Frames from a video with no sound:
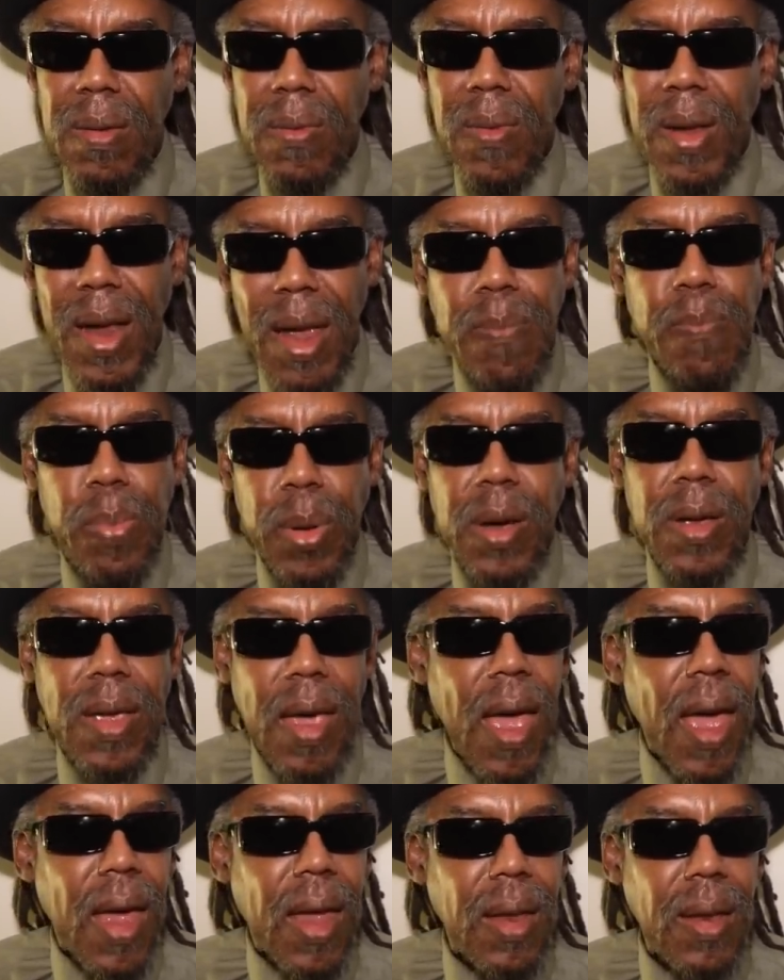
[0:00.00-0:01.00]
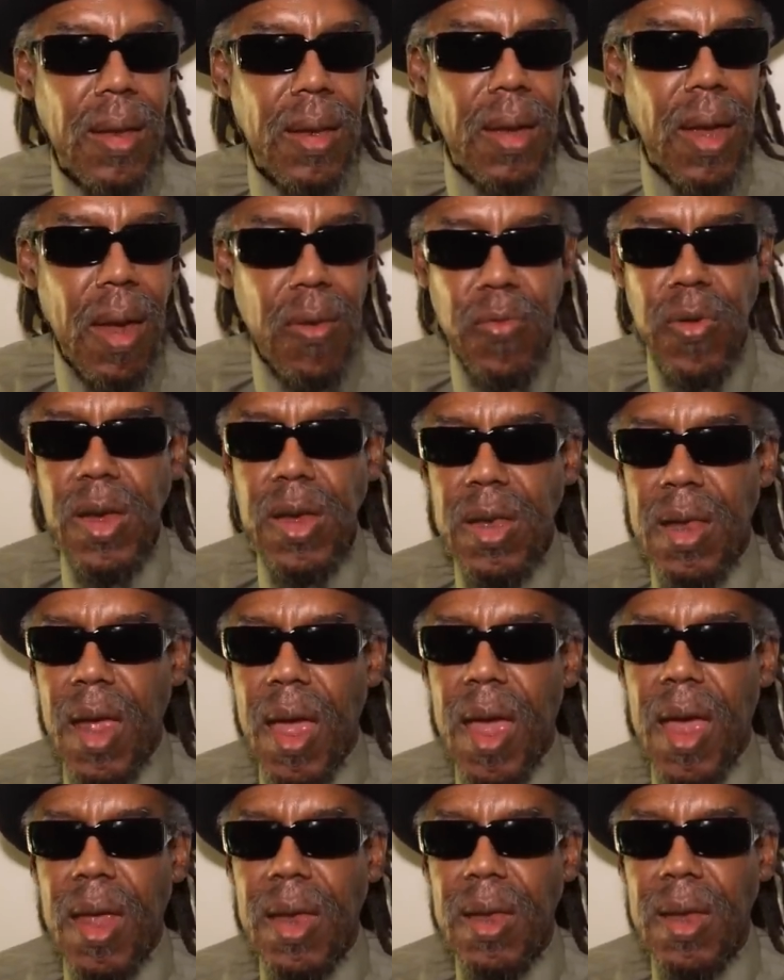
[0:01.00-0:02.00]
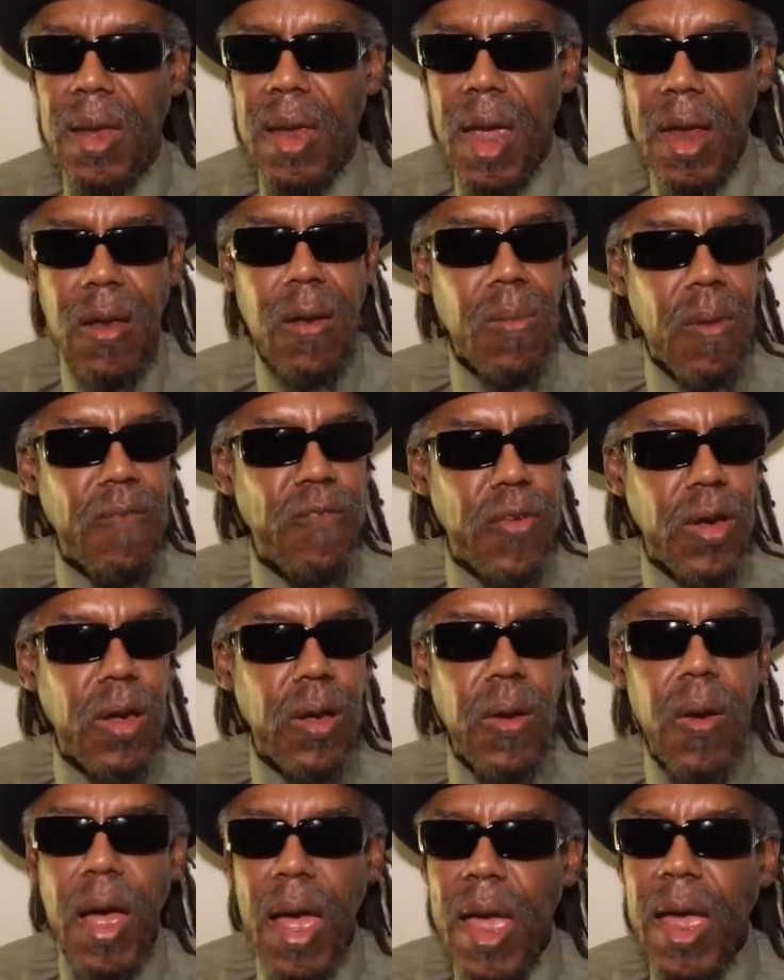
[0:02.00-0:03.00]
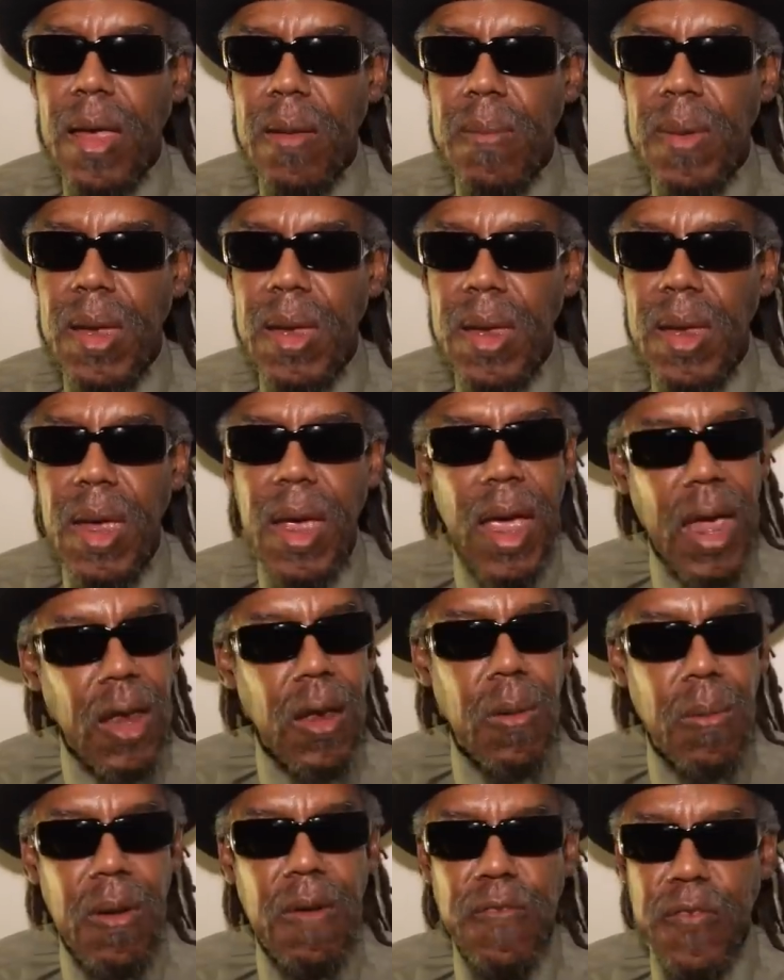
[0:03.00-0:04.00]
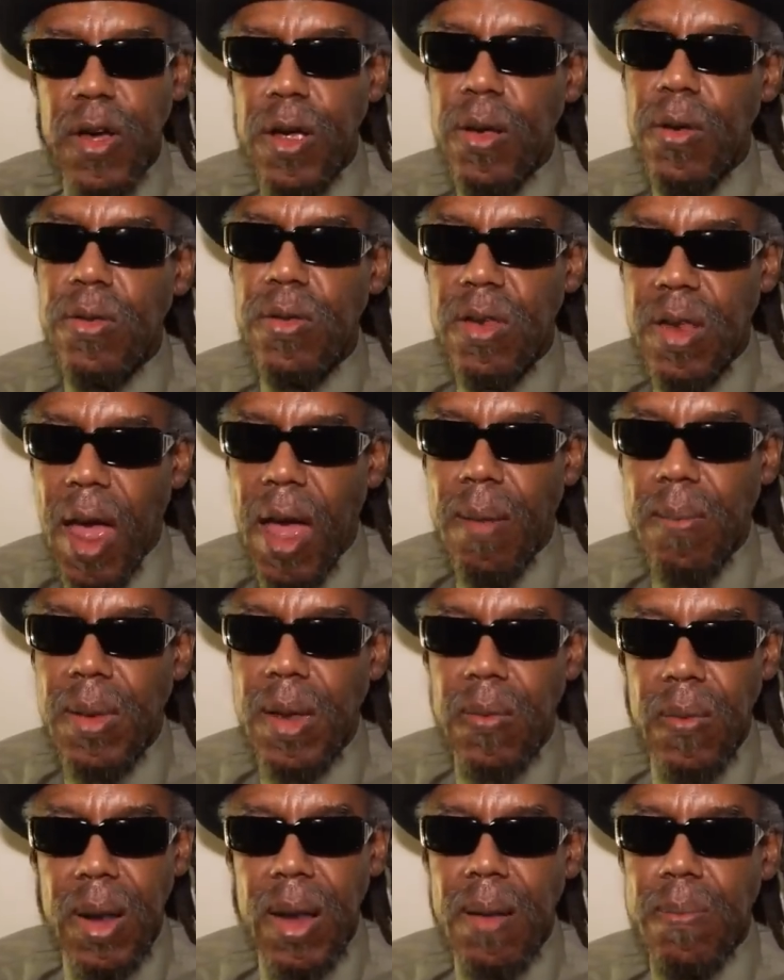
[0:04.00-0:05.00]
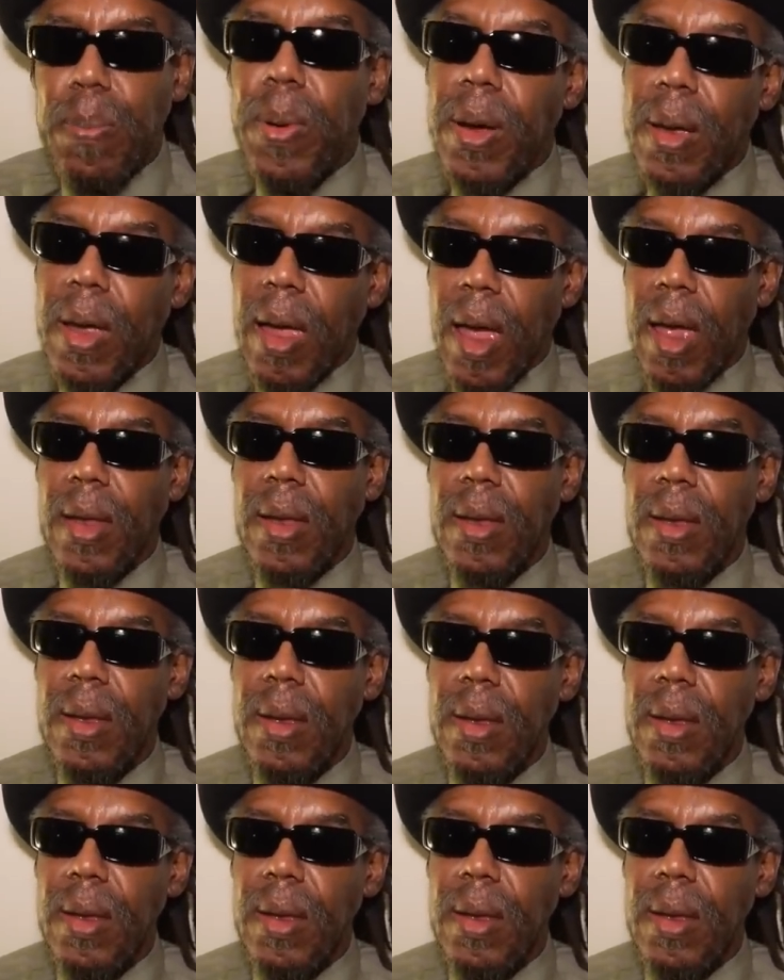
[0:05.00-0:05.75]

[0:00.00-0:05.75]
Where that book at? I read that. Ain't no motherfucker gonna hang me. Ain't no motherfucker gonna stop me. Where that book at?